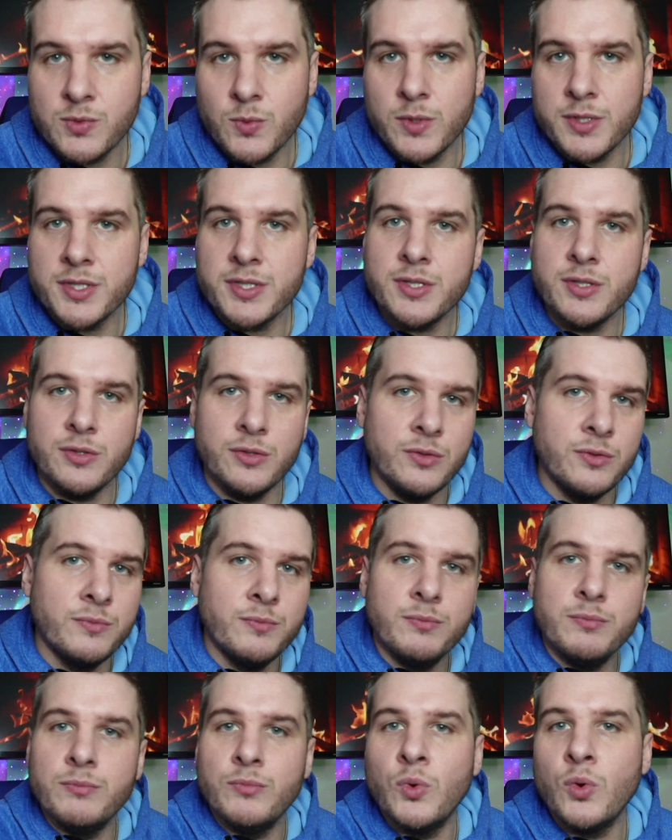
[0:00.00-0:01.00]
was to
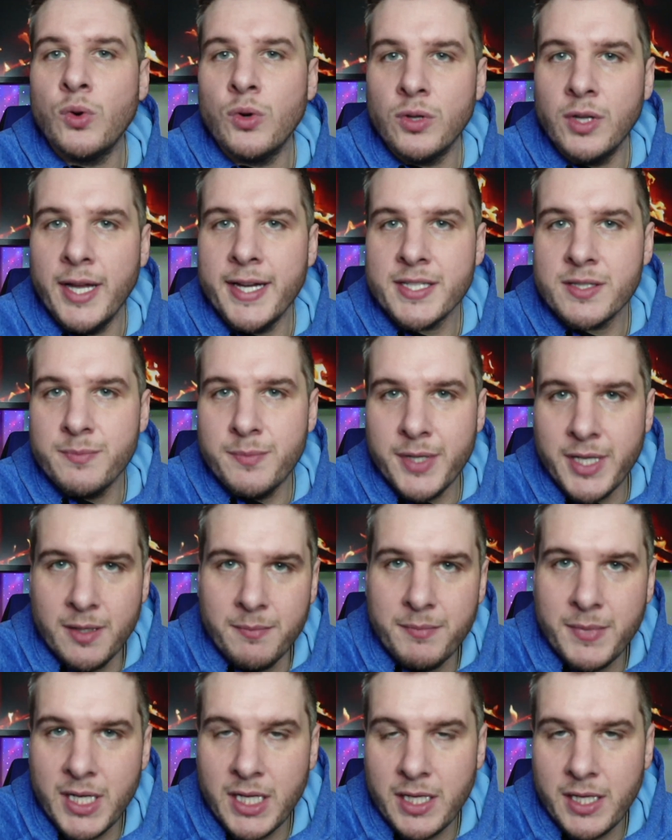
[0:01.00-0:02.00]
more or less be a
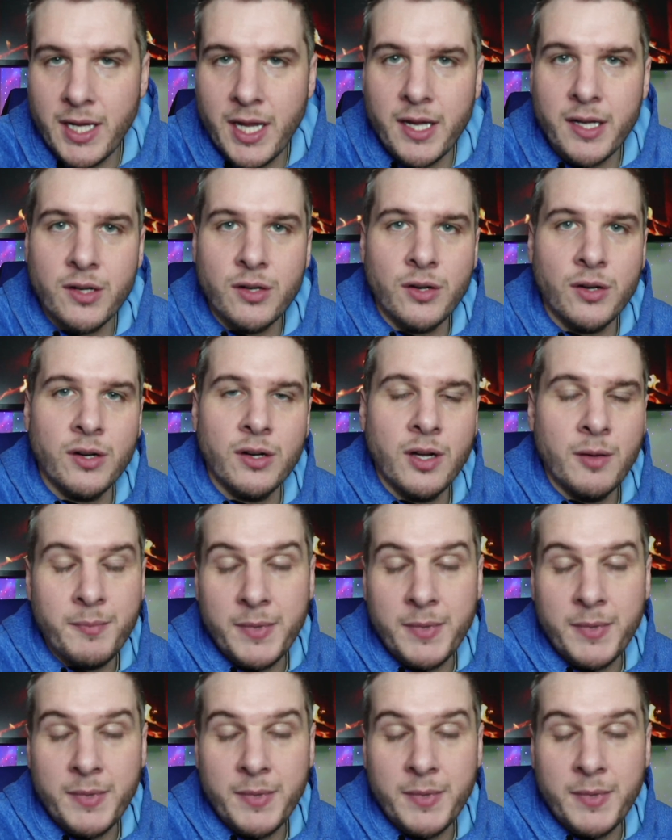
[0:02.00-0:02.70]
mediator,